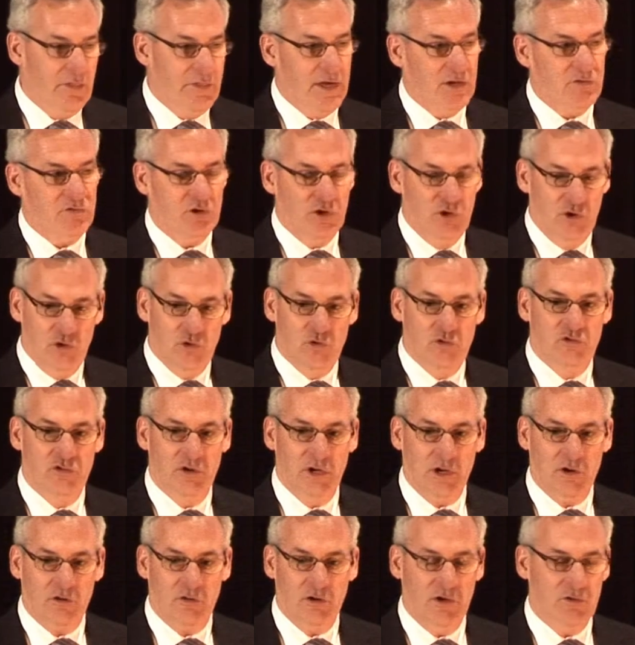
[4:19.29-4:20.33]
That's a
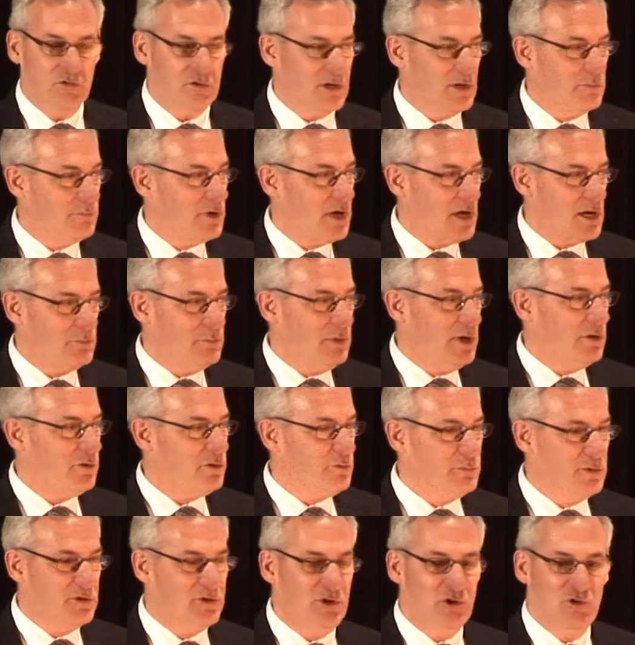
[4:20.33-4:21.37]
huge increase. And I'm not a
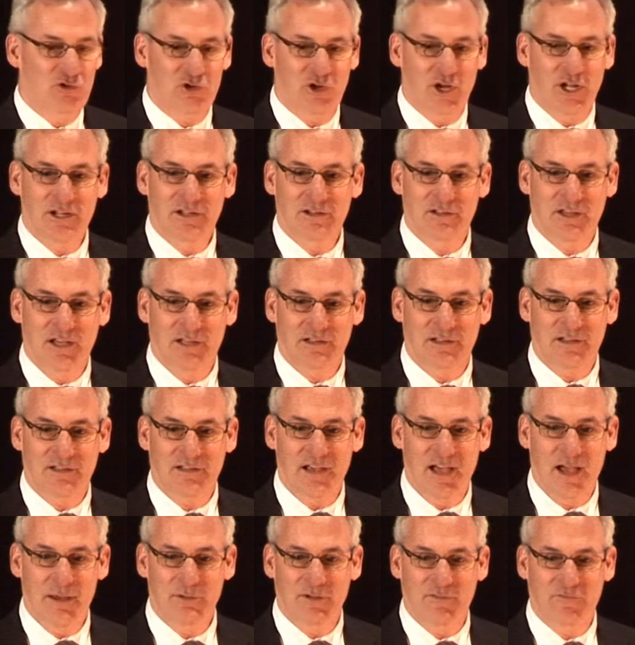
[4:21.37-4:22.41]
mathematician. I didn't take the
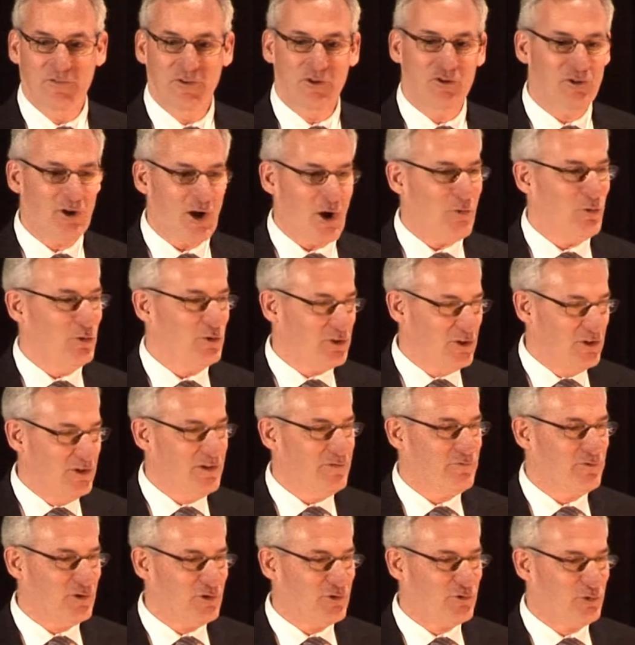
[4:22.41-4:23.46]
time to figure out what the
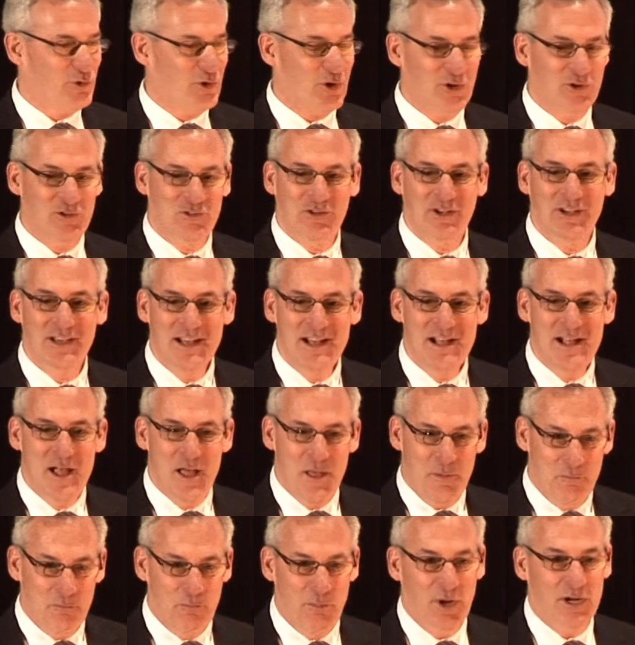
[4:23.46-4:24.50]
difference was,
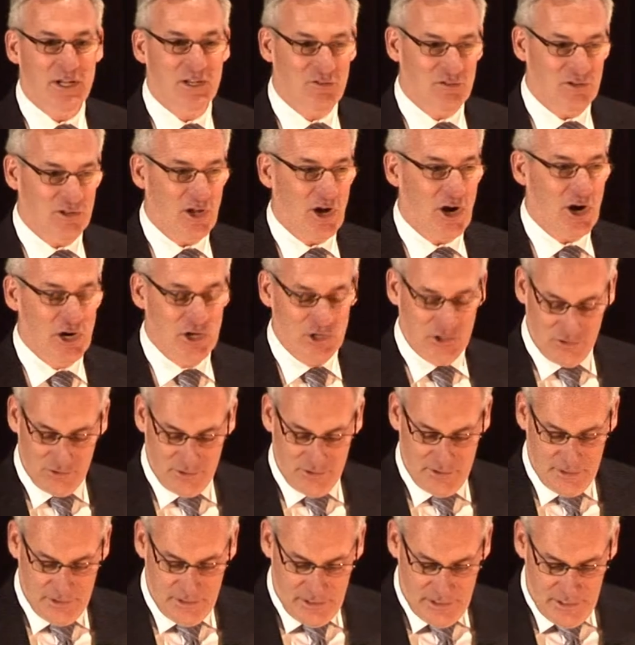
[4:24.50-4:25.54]
but it's large.
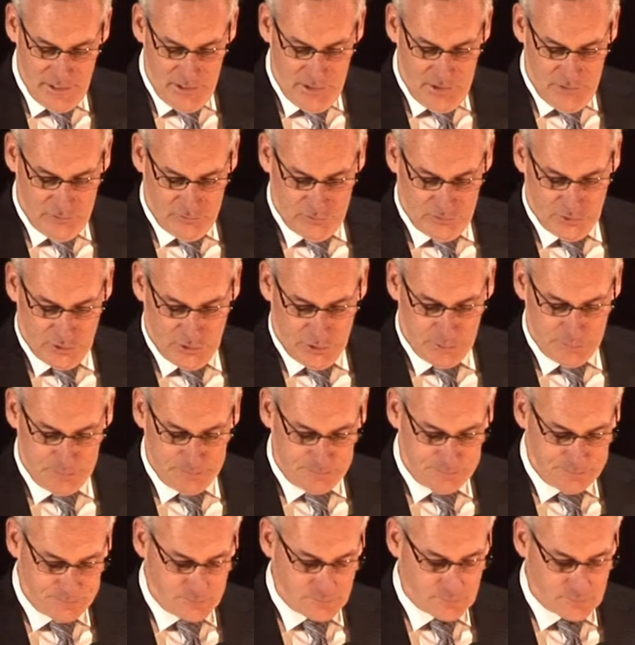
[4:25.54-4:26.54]
So